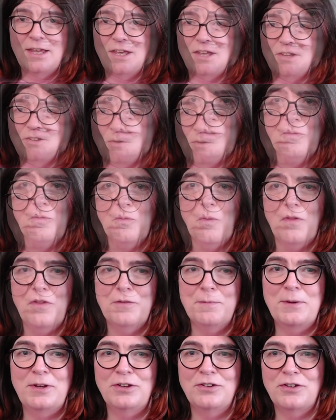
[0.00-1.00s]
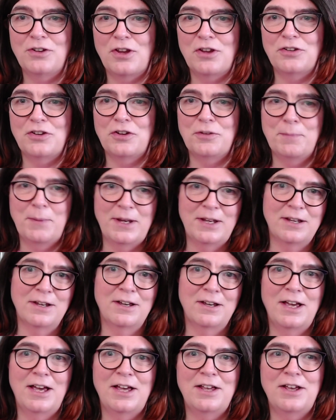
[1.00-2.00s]
So what this means as a speaker,
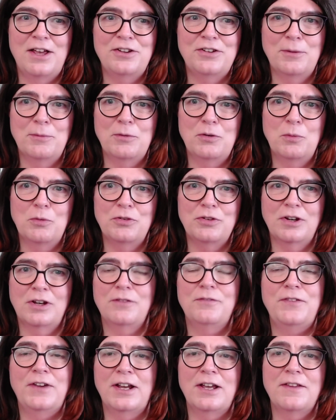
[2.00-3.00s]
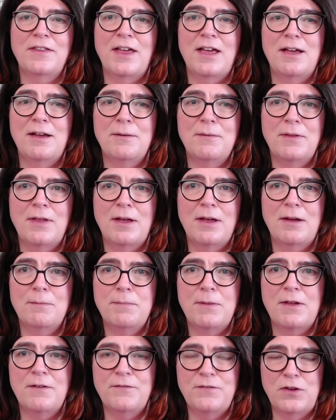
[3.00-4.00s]
as someone who wants to configure
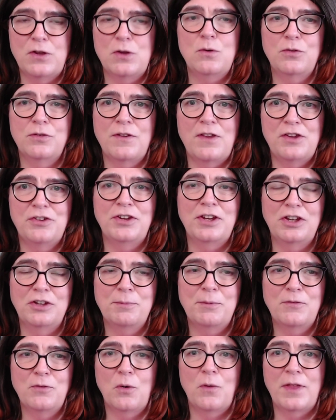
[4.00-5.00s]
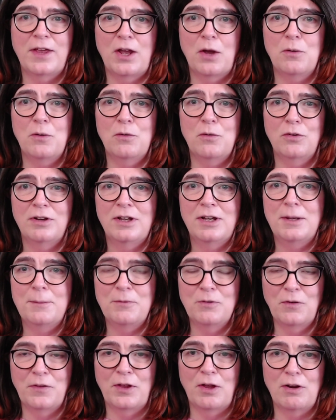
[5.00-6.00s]
their views and their scenes before they go
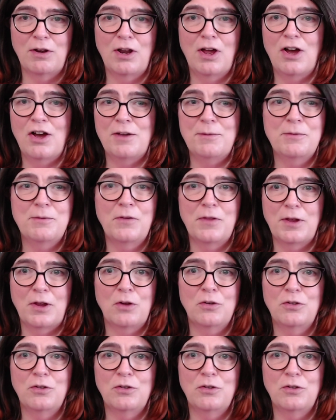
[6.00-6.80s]
live, before they go